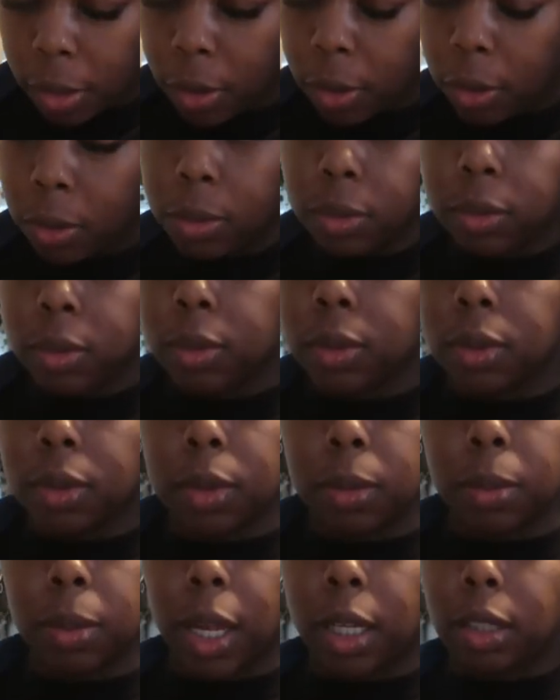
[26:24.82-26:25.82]
know
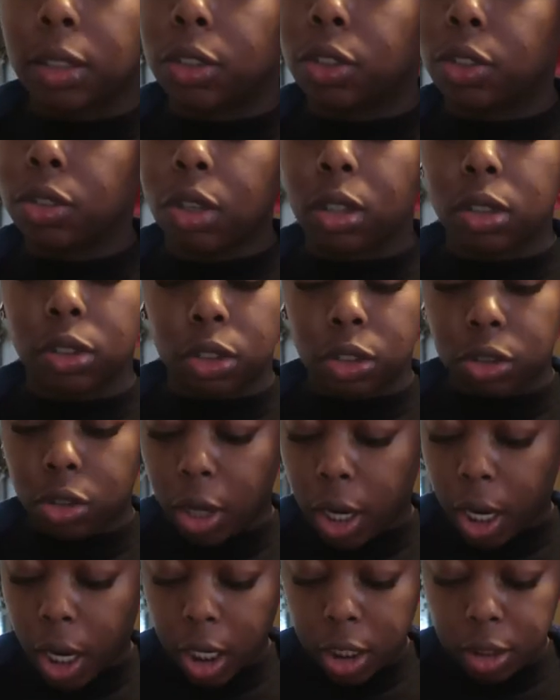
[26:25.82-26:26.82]
plastic straws are
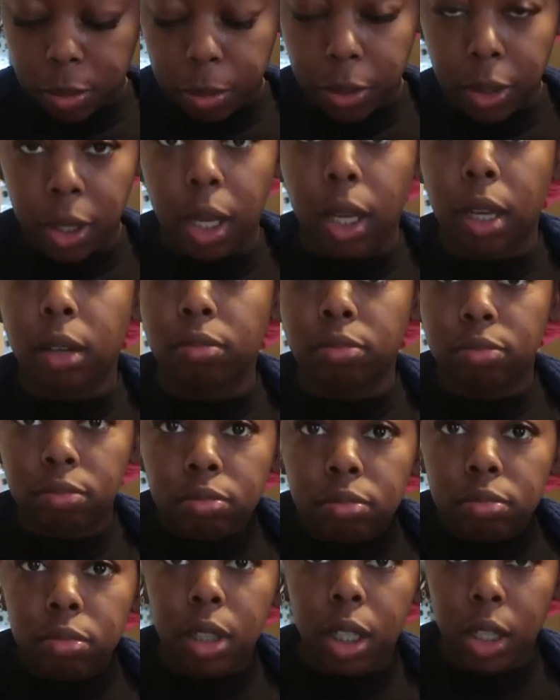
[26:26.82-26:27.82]
trash, but
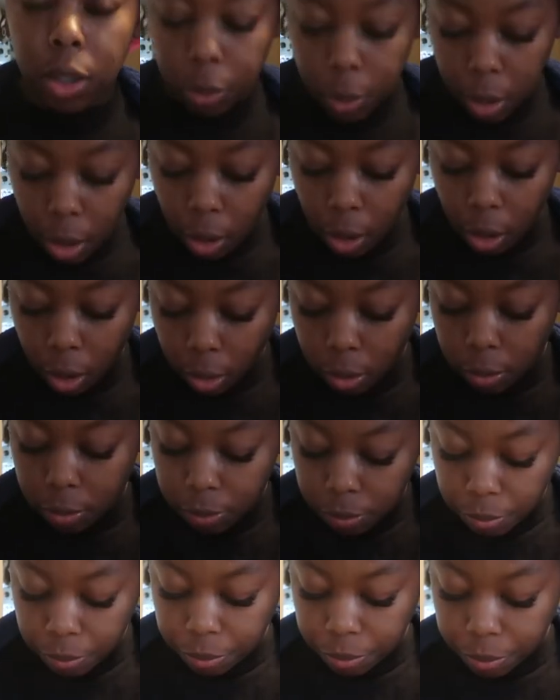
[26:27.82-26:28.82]
here we are.
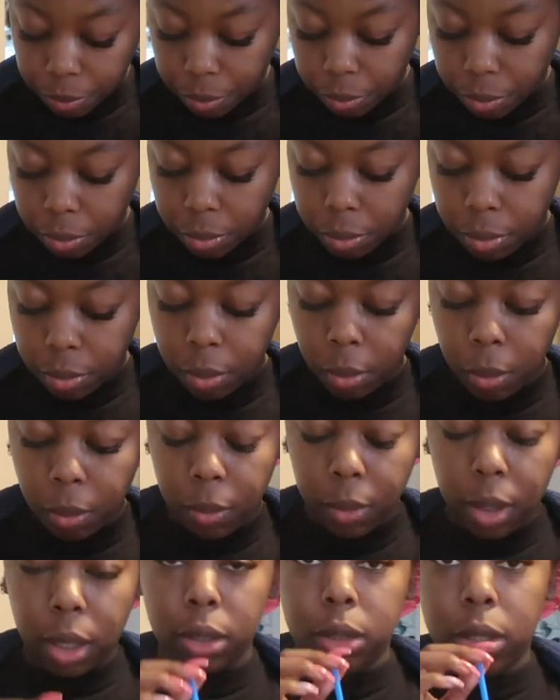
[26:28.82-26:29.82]

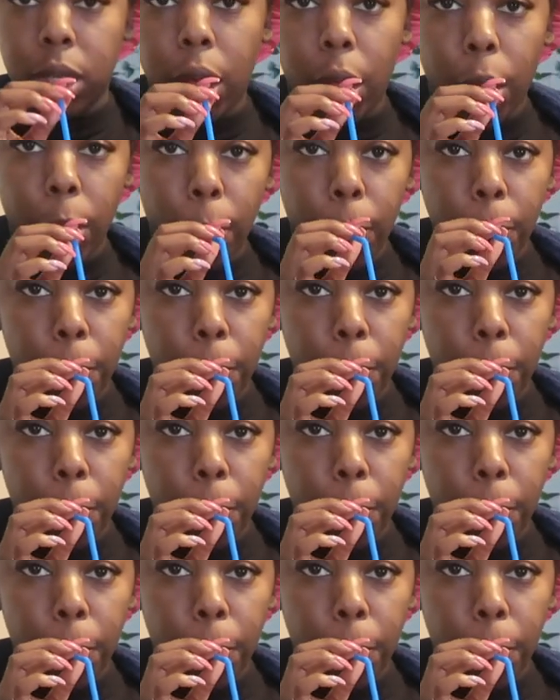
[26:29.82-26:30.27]
Let's see.